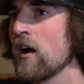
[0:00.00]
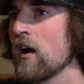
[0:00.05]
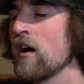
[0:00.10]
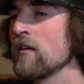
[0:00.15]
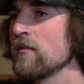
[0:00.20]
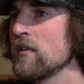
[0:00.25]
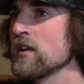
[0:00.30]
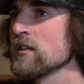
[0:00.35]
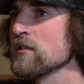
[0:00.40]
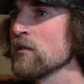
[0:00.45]

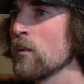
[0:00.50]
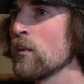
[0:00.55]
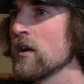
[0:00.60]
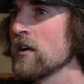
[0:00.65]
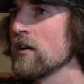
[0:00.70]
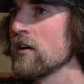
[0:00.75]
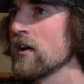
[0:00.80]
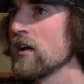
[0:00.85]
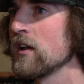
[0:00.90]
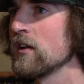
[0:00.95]
obvious where
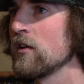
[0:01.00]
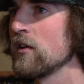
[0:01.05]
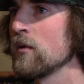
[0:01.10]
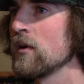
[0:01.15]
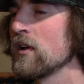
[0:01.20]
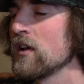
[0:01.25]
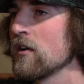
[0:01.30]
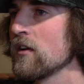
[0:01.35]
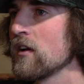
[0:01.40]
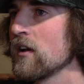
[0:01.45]
you're going to do
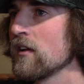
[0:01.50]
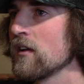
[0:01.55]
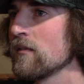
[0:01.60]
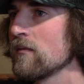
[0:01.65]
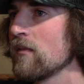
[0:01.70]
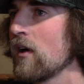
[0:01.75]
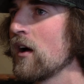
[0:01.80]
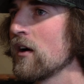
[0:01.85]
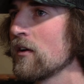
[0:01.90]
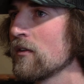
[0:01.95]
it. You're going to
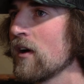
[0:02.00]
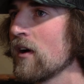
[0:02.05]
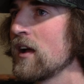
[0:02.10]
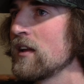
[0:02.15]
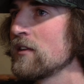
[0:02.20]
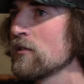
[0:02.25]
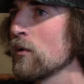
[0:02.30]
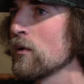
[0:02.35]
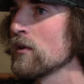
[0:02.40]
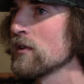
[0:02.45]
hug
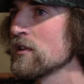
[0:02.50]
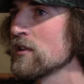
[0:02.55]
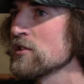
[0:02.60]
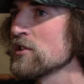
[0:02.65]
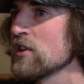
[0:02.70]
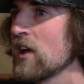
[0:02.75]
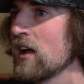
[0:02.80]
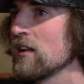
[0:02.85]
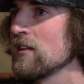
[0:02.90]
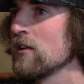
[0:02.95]
right toward the
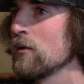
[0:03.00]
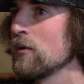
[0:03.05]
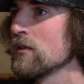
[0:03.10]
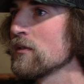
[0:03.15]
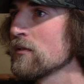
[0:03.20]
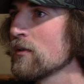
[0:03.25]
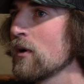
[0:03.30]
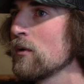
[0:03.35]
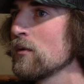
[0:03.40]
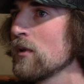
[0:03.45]
shallow and
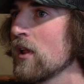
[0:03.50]
throw